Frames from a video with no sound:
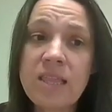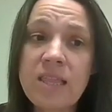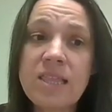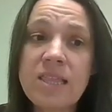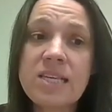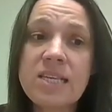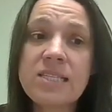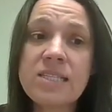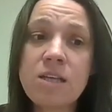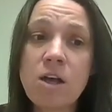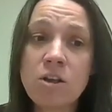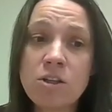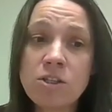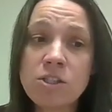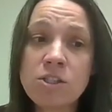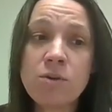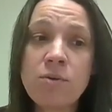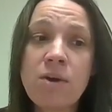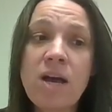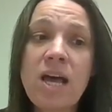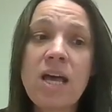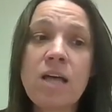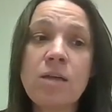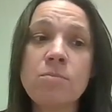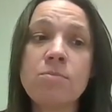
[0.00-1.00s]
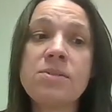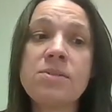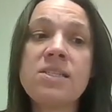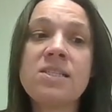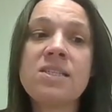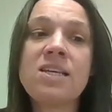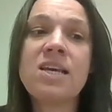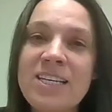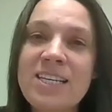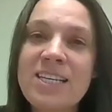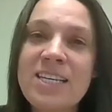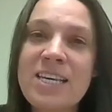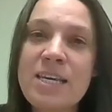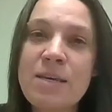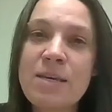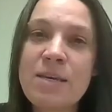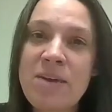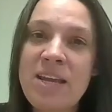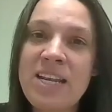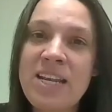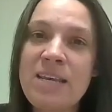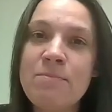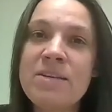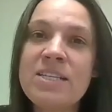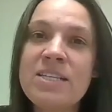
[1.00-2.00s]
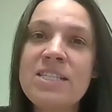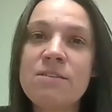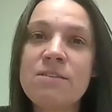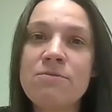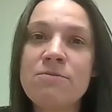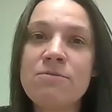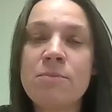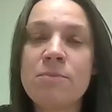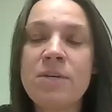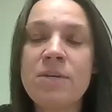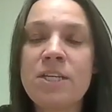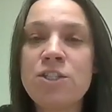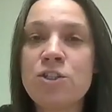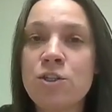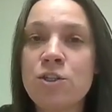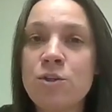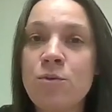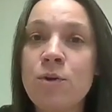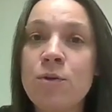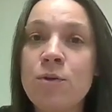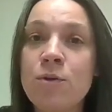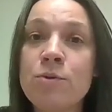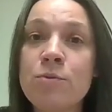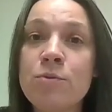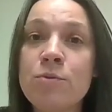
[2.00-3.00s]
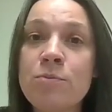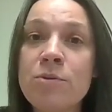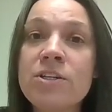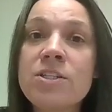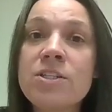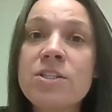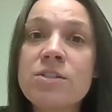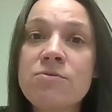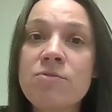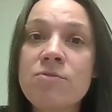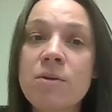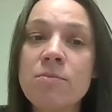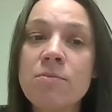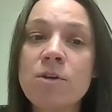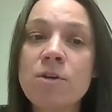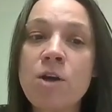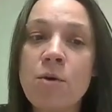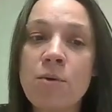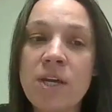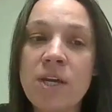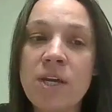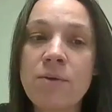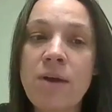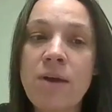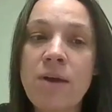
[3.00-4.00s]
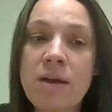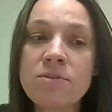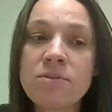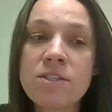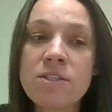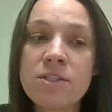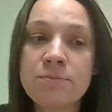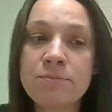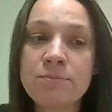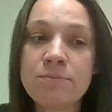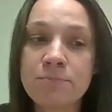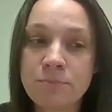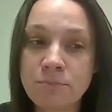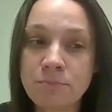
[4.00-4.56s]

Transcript: This also helps keep any misinformation or rumors from going around.